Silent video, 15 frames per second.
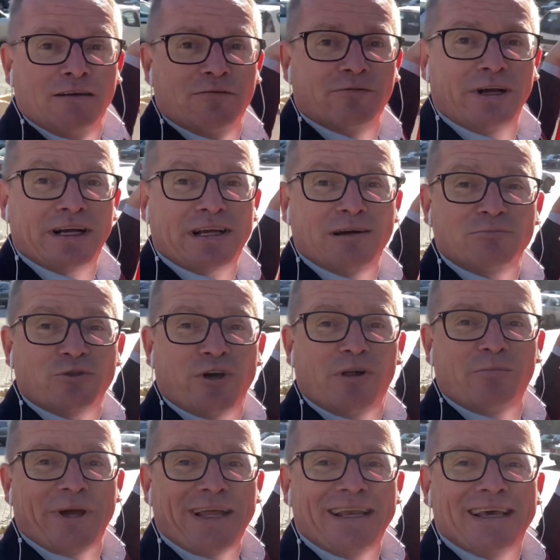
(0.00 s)
Welcome to
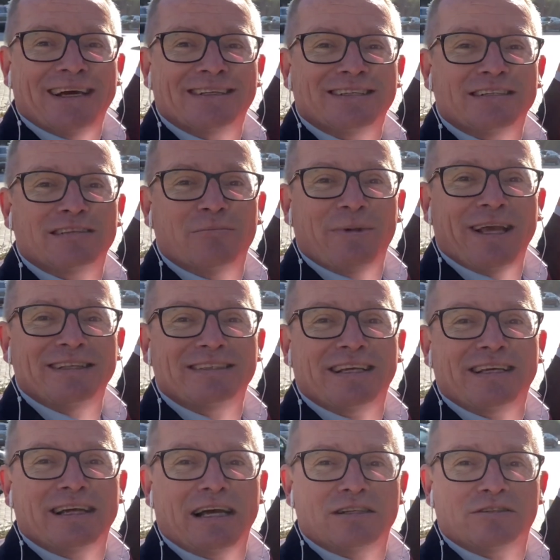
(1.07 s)
Albania, this
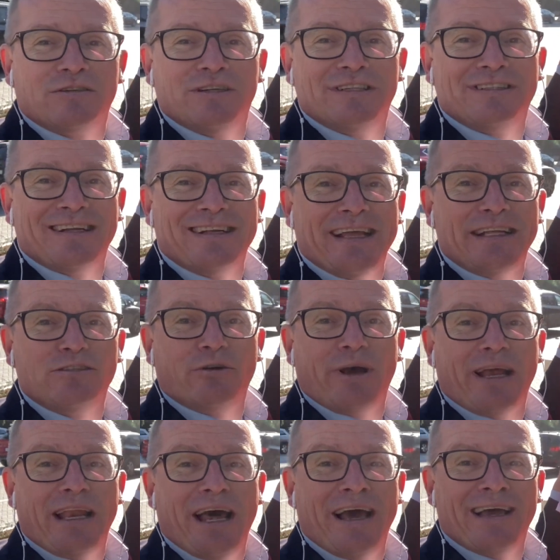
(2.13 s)
amazing country, the NATO
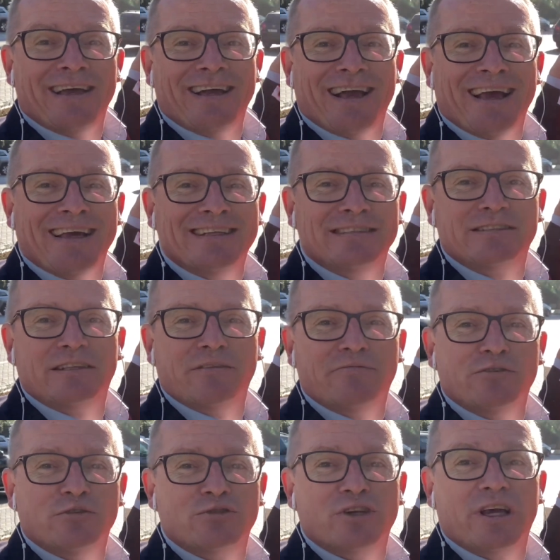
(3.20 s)
ally and the
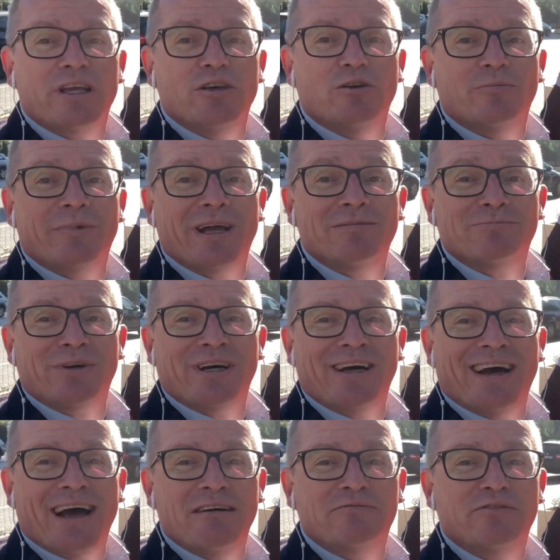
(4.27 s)
future EU member.
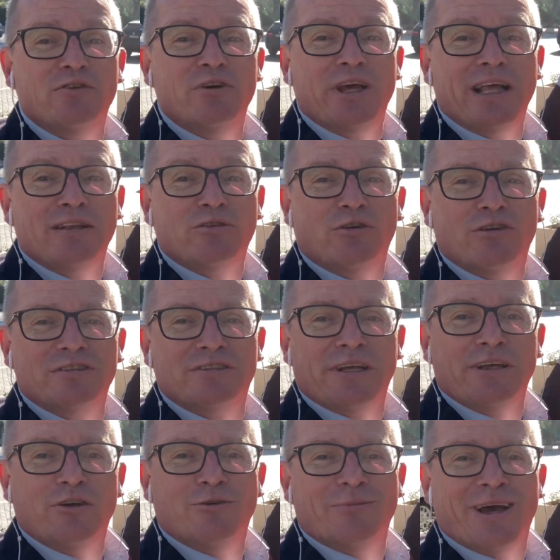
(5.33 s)
I fully endorse the
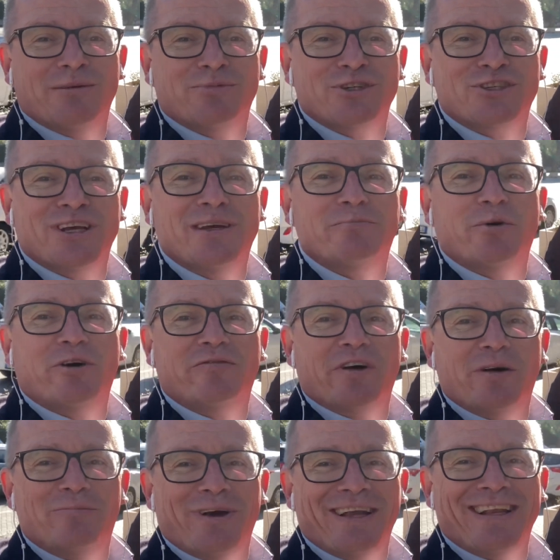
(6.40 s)
EU membership of
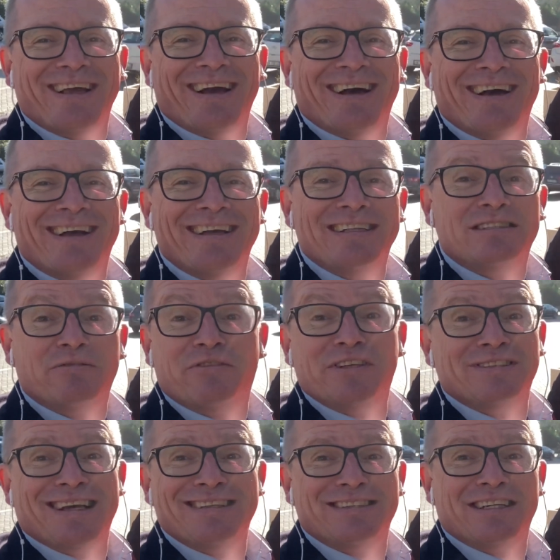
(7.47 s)
Albania. It's a
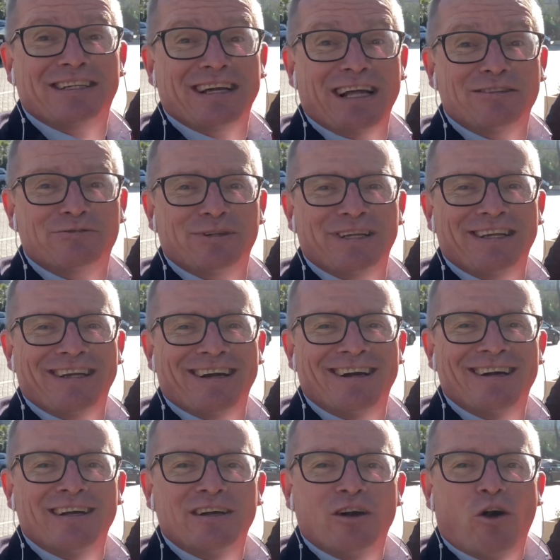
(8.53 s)
fantastic country here.
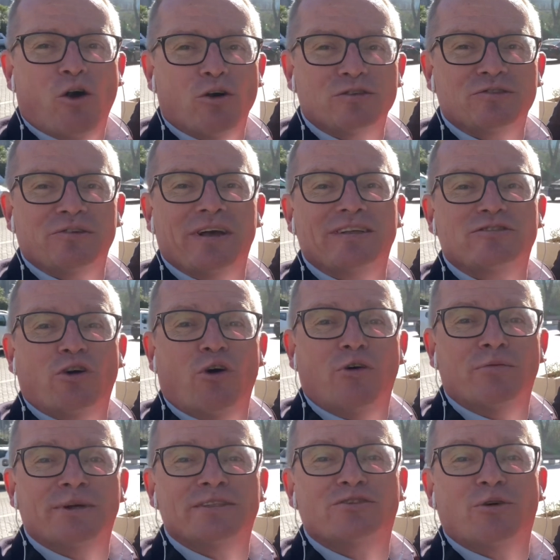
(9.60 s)
Austria has
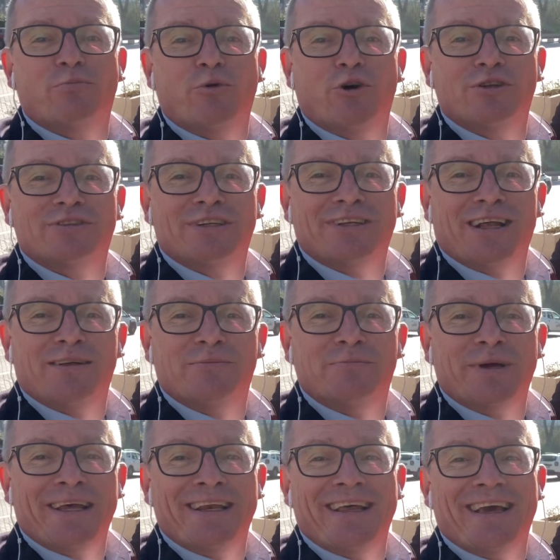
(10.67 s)
always supported
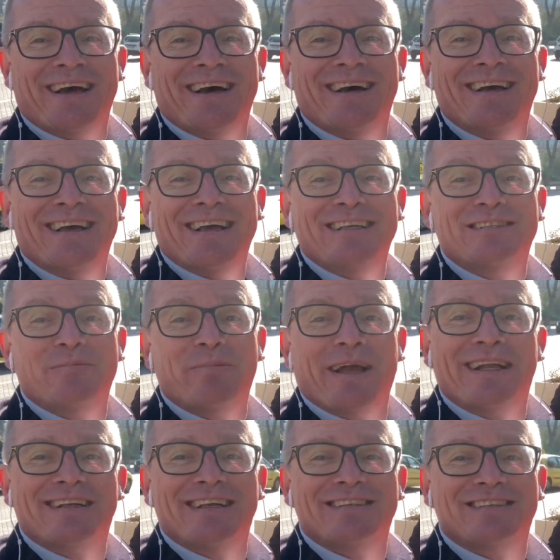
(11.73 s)
Albania
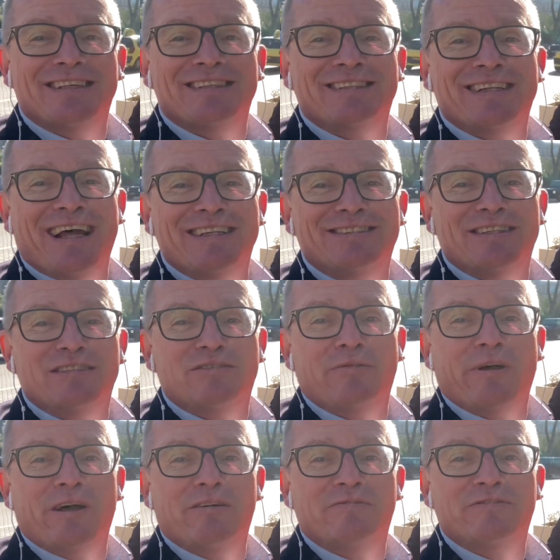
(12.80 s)
independent since
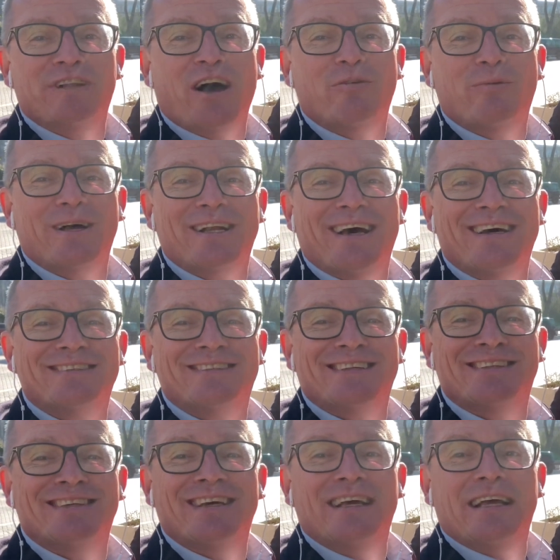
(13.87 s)
1912, now
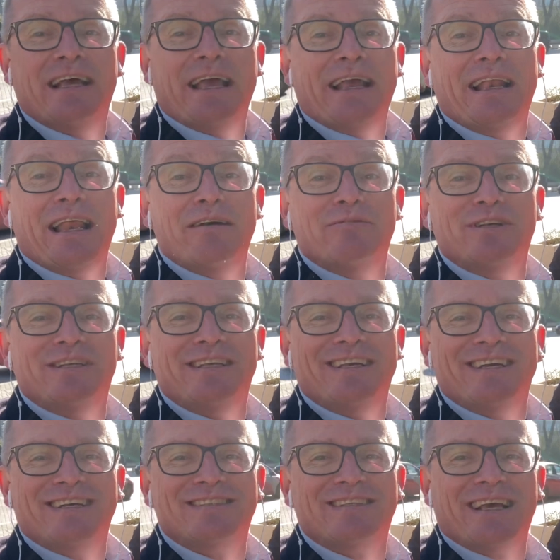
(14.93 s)
111
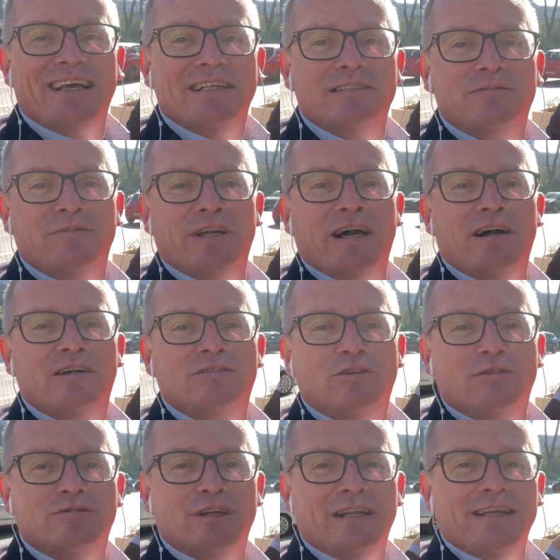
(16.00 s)
years, and we are
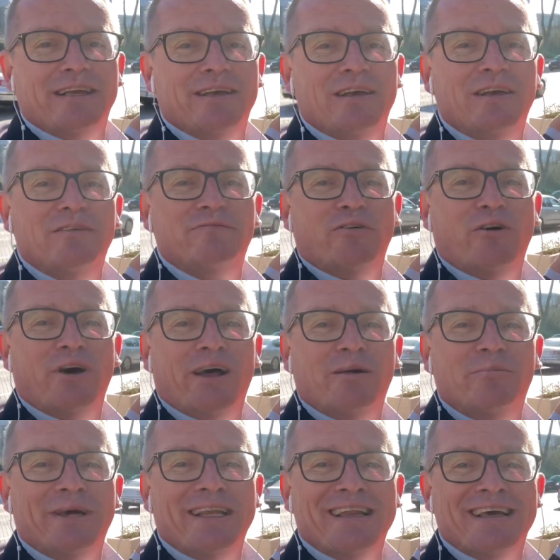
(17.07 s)
totally for
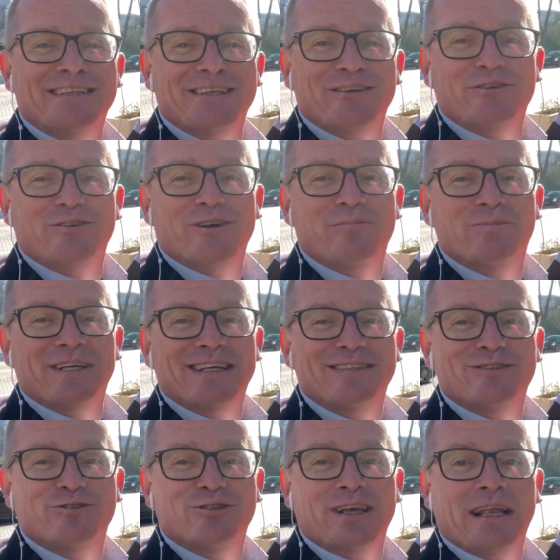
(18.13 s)
Albania and the
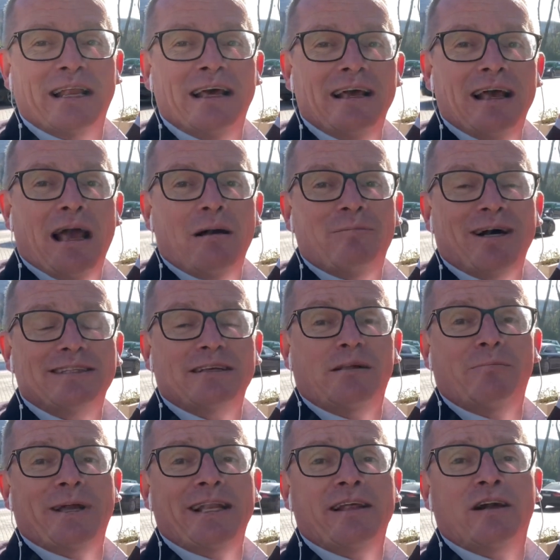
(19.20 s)
European Union. But
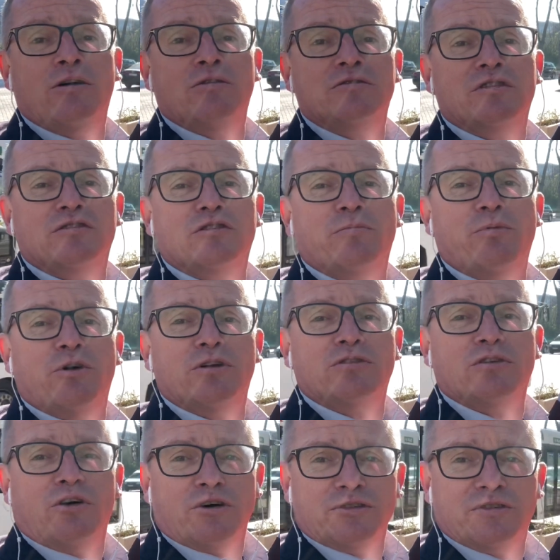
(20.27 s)
Albania also
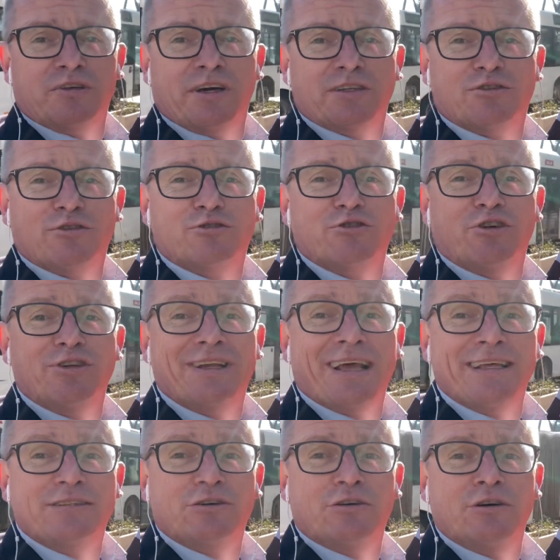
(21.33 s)
supports Austria to join
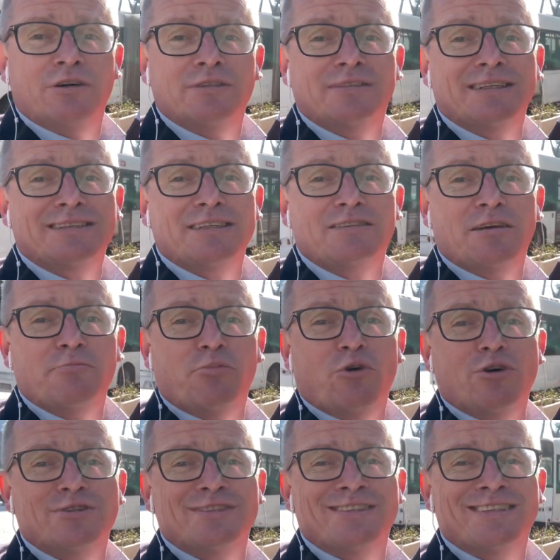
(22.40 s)
NATO. This is
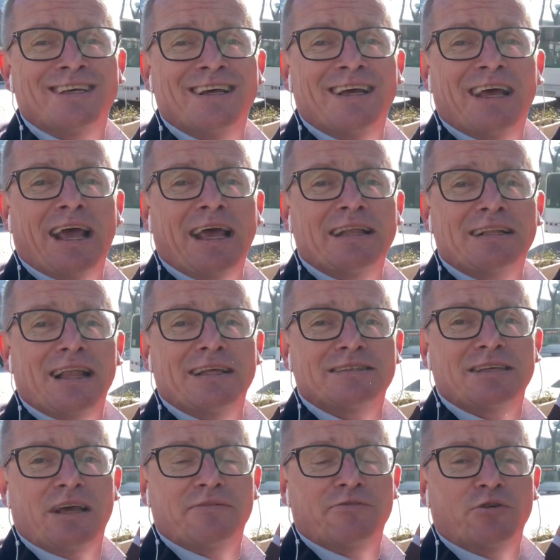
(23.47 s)
important. And
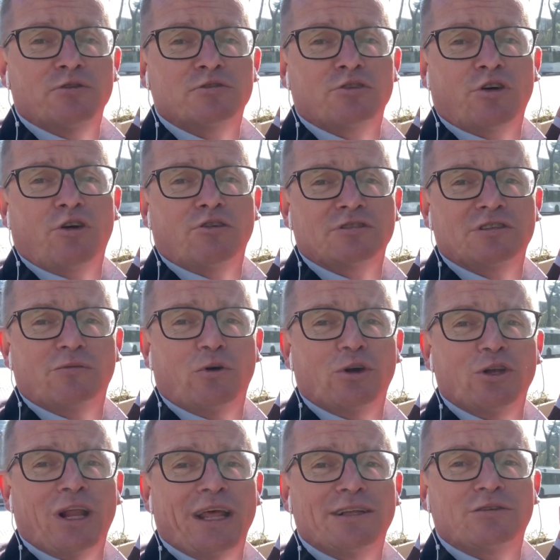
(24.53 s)
let's have also Kosovo
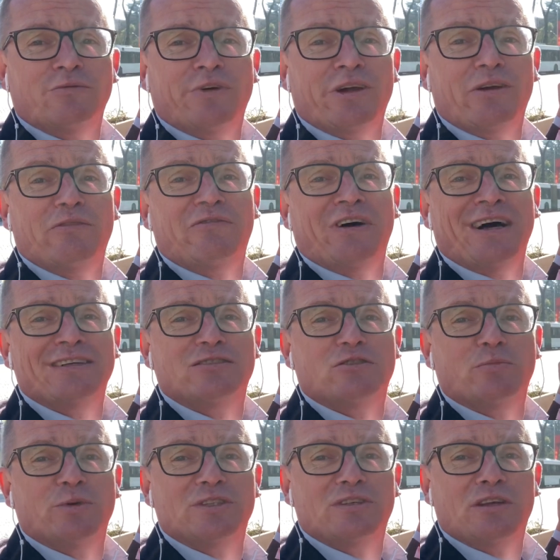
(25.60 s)
in NATO very fast to
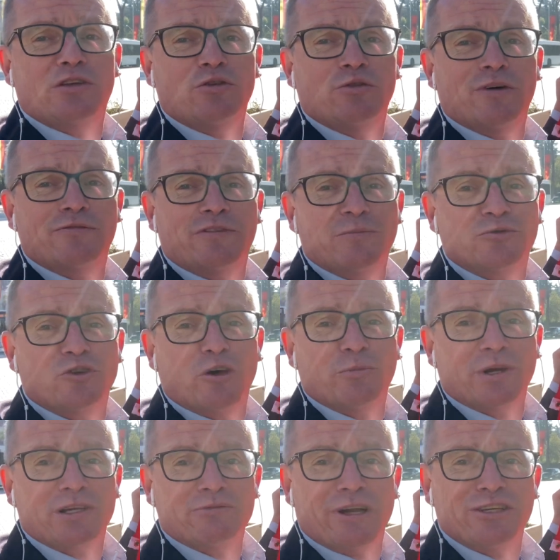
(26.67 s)
be secure from Serb
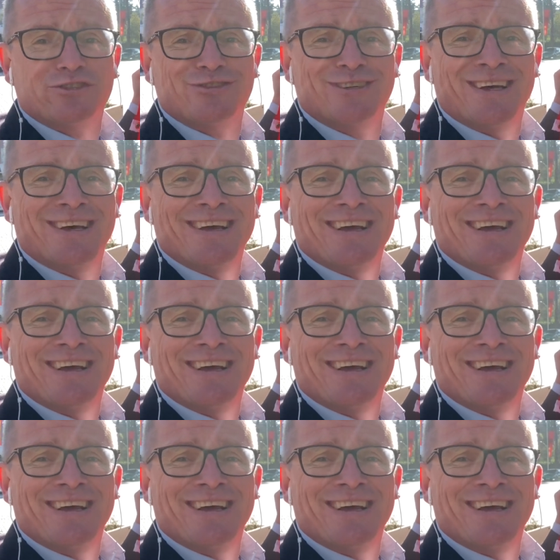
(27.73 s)
aggression.